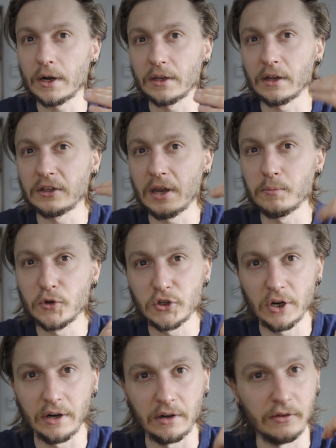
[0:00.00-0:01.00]
the
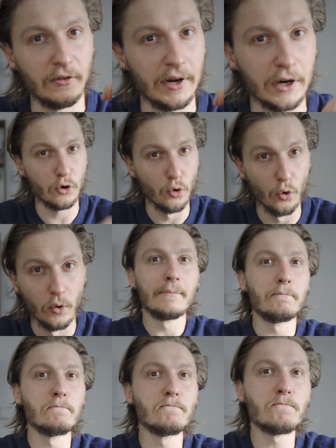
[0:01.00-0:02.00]
temperature is very cool,
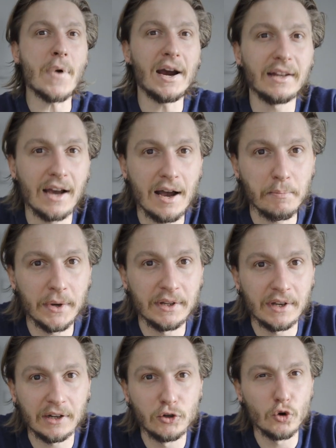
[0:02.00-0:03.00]
might
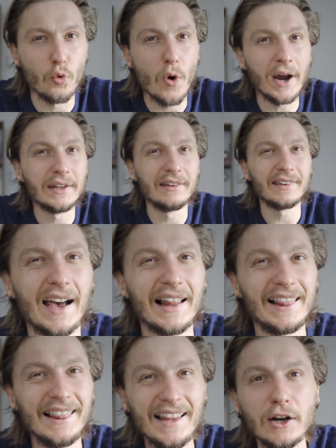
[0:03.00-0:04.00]
happen that your wine is
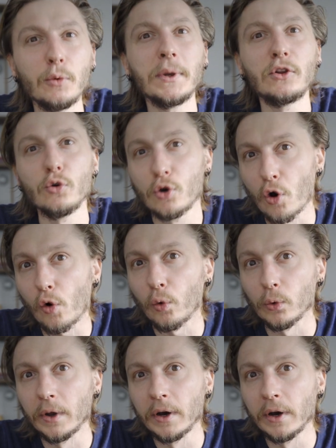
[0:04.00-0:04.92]
a little bit too cold